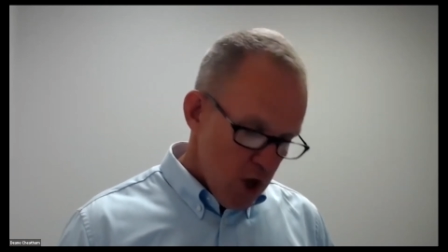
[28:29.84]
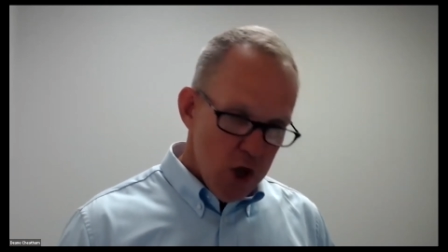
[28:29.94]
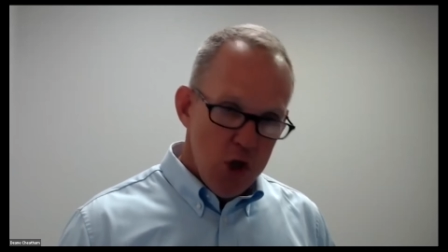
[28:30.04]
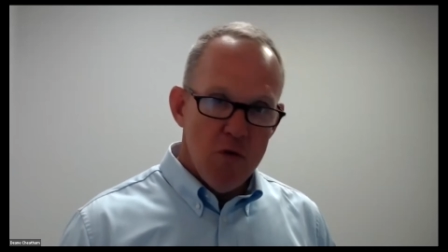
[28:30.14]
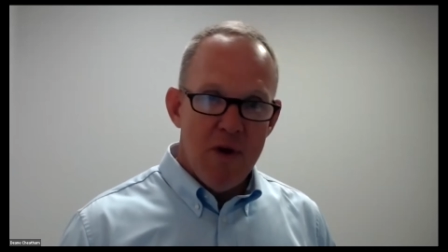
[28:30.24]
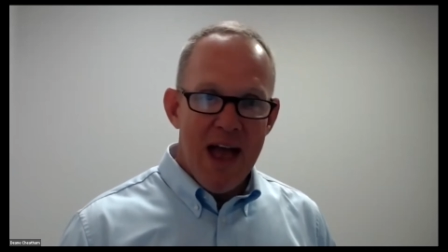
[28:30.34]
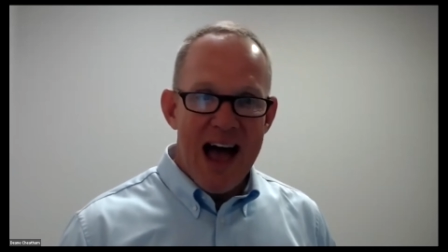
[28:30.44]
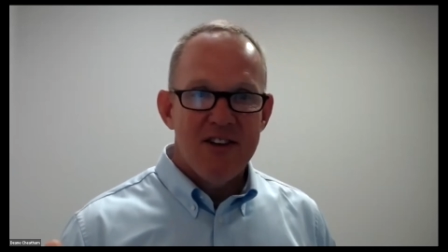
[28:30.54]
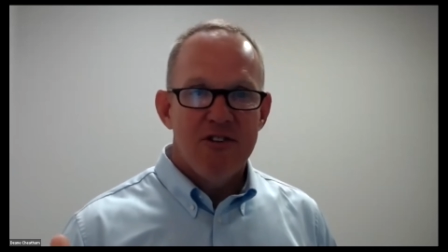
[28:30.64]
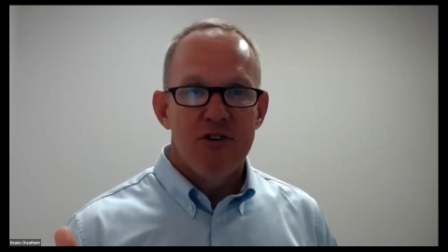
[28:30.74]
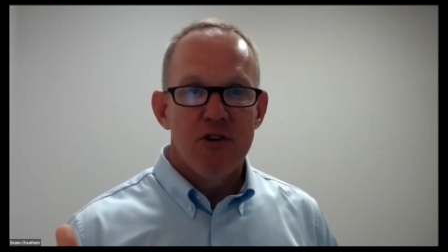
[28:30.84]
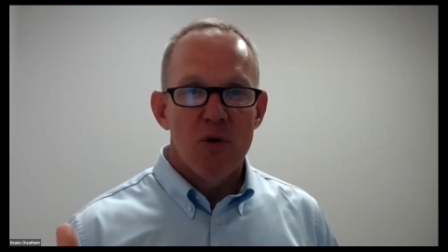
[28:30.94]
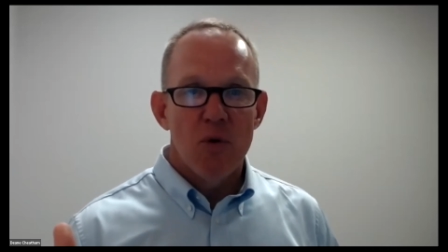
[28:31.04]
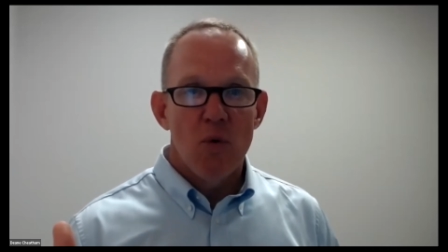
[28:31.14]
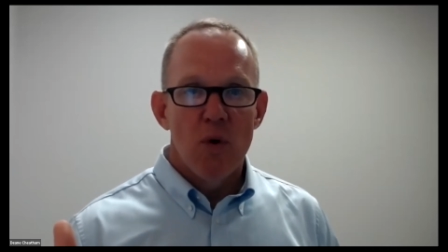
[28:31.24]
You've got
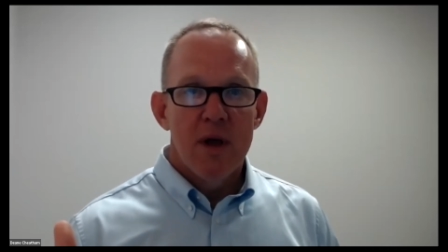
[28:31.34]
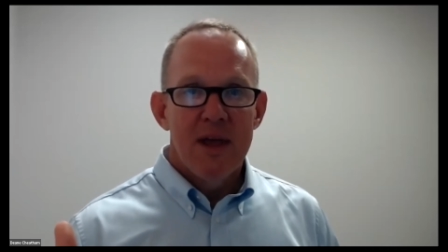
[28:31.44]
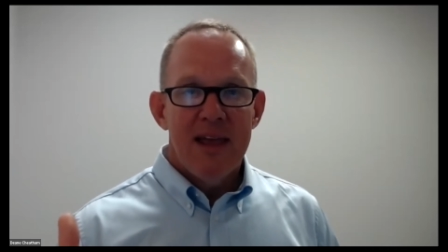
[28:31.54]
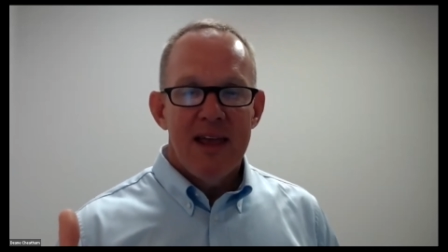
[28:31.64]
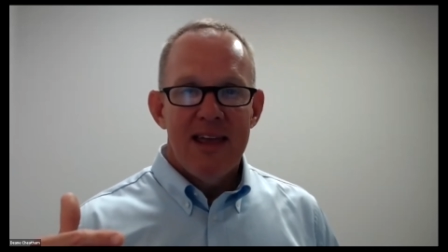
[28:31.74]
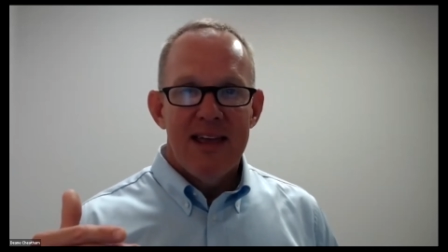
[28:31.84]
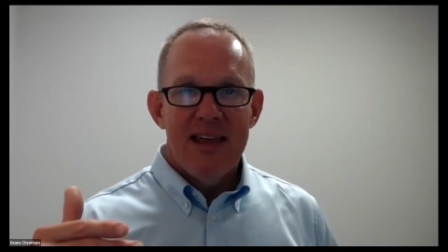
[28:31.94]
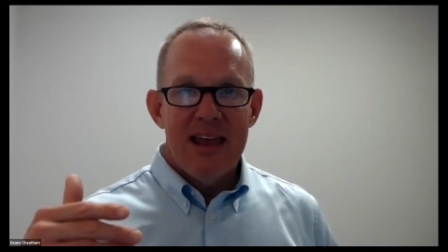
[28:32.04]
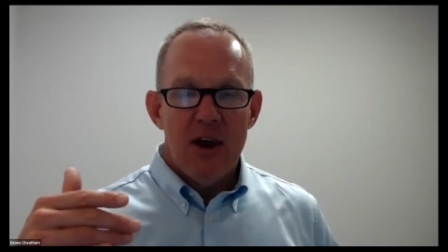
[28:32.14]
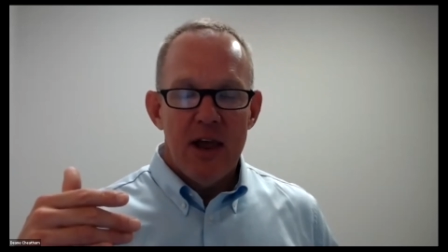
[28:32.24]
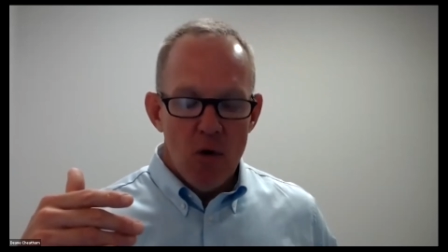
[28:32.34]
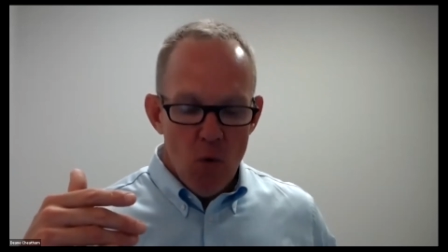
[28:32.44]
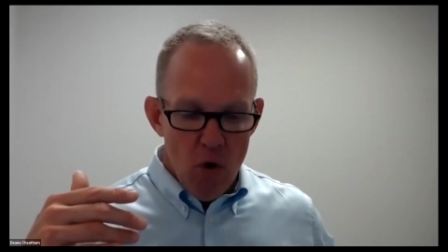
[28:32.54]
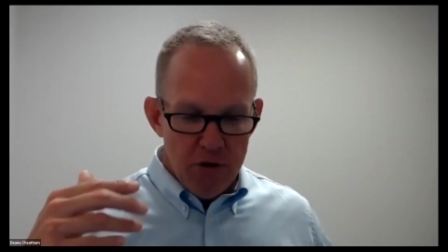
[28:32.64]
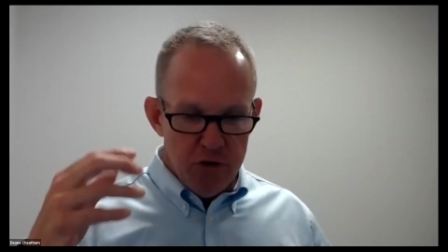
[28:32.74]
to, in
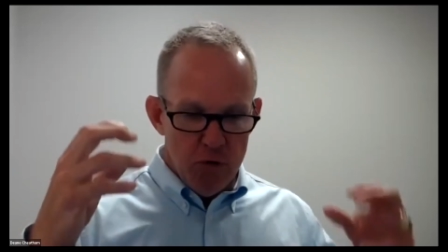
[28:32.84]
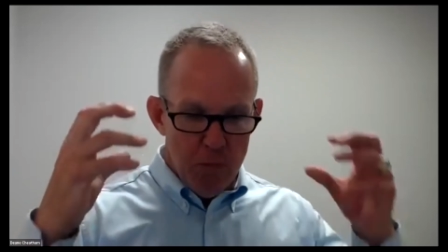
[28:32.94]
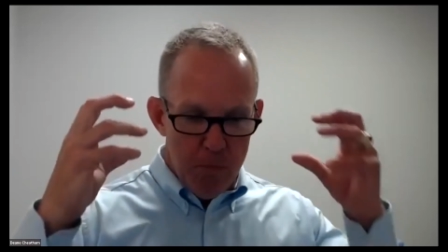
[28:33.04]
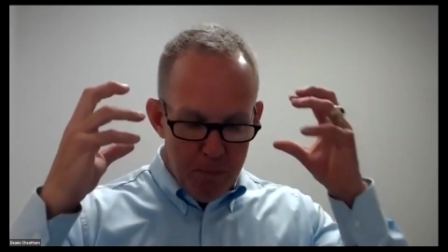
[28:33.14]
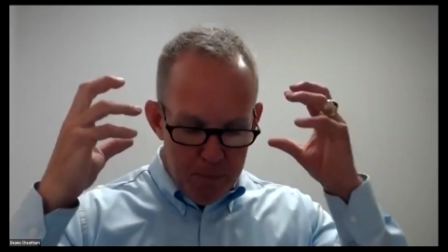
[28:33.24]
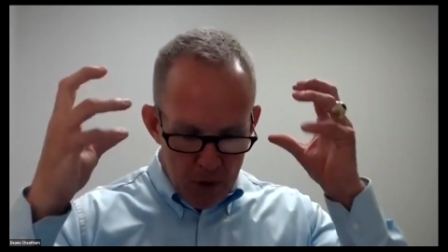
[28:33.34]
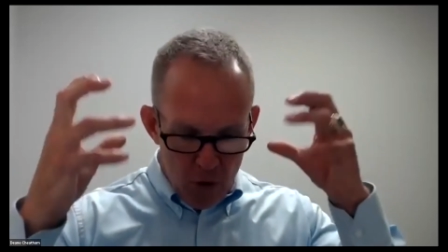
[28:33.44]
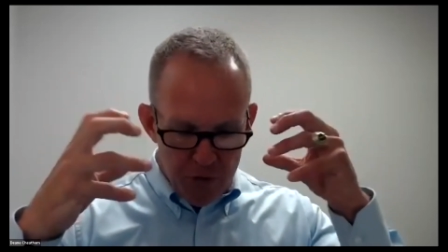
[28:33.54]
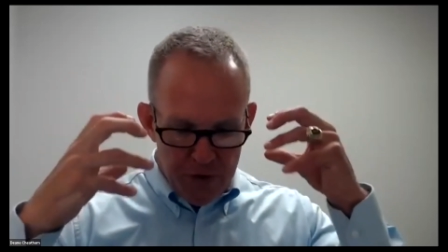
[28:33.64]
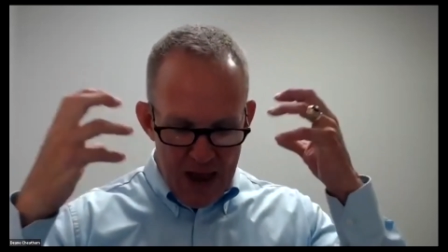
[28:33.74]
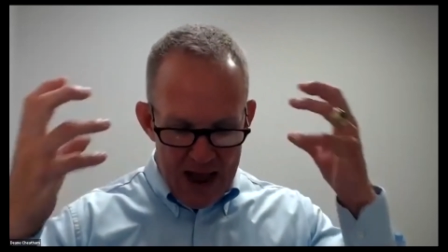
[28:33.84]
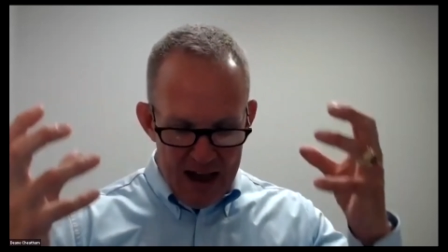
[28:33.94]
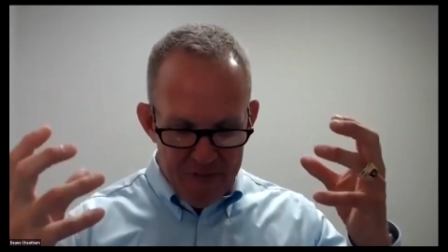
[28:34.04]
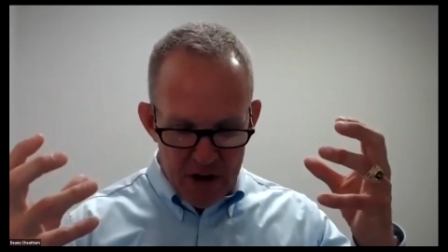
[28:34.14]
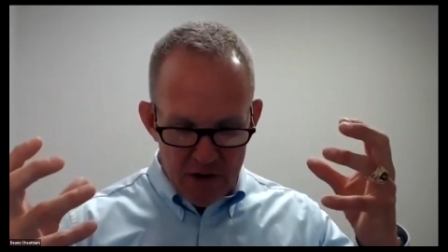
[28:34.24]
order to build
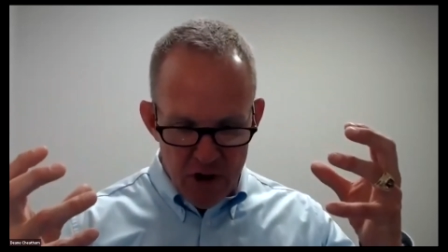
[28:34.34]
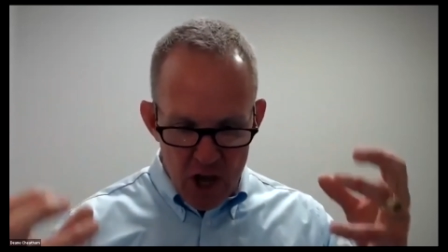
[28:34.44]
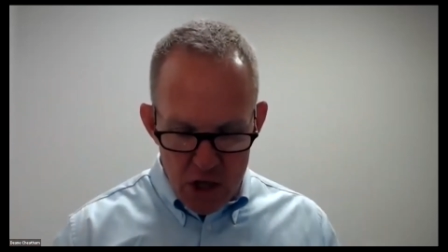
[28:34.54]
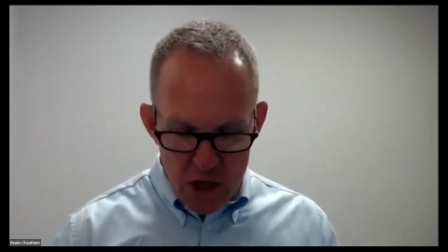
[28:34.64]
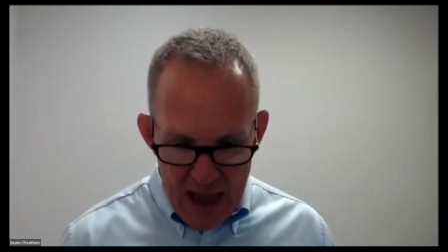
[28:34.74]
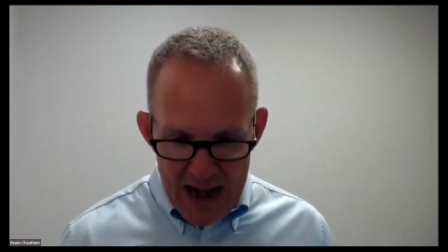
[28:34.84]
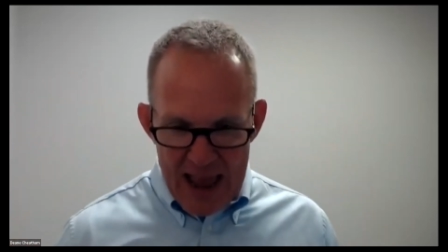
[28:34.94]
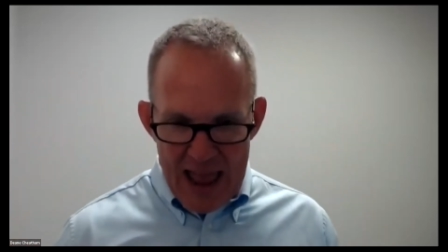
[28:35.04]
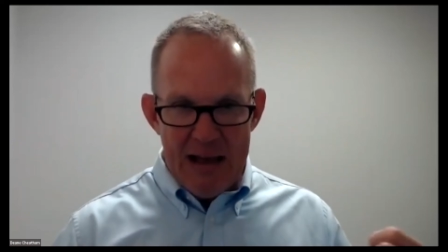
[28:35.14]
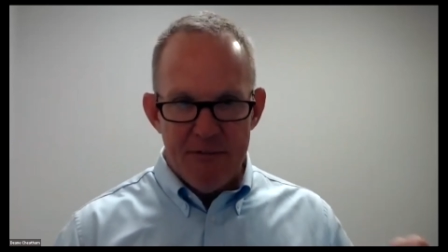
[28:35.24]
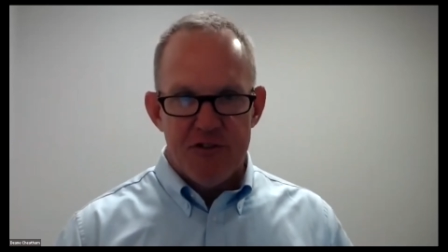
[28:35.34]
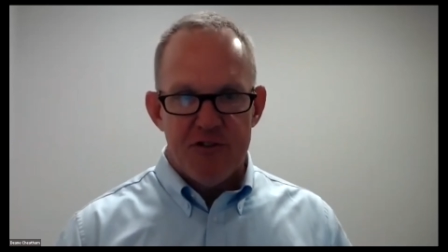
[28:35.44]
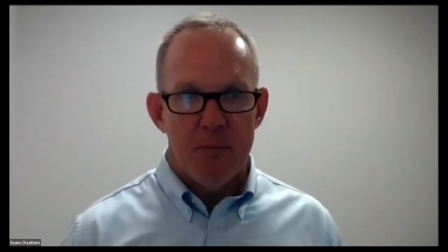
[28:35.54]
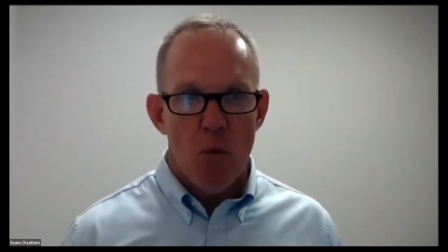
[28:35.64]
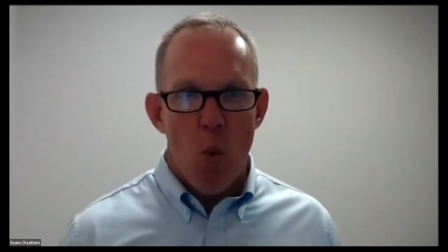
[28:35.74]
confidence, you got to have
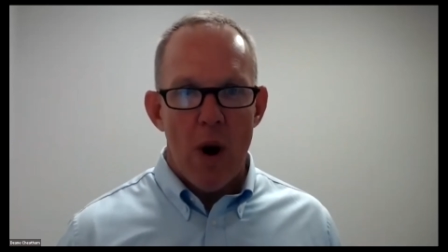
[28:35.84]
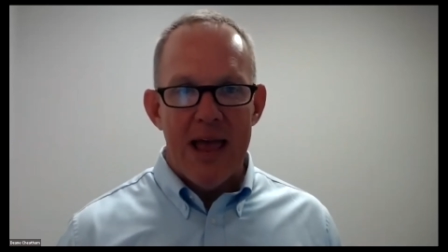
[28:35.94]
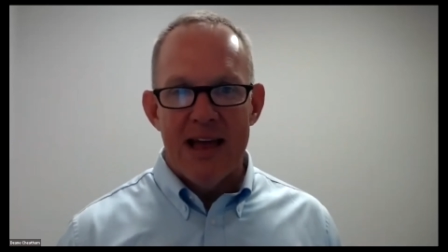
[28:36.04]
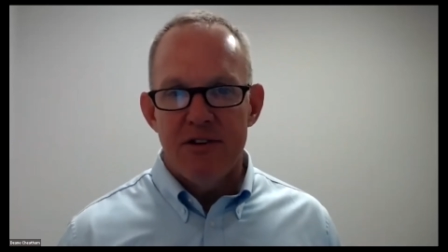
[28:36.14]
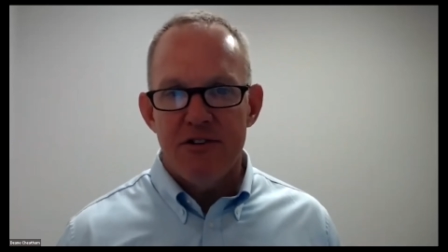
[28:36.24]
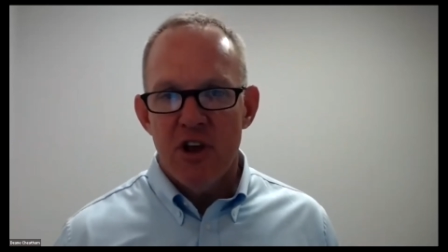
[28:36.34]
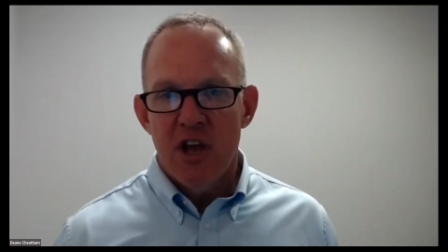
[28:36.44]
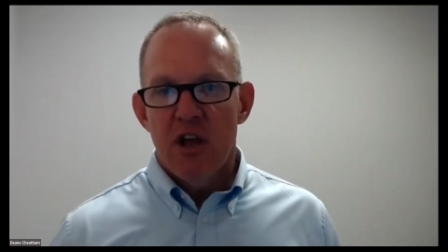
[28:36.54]
some wins.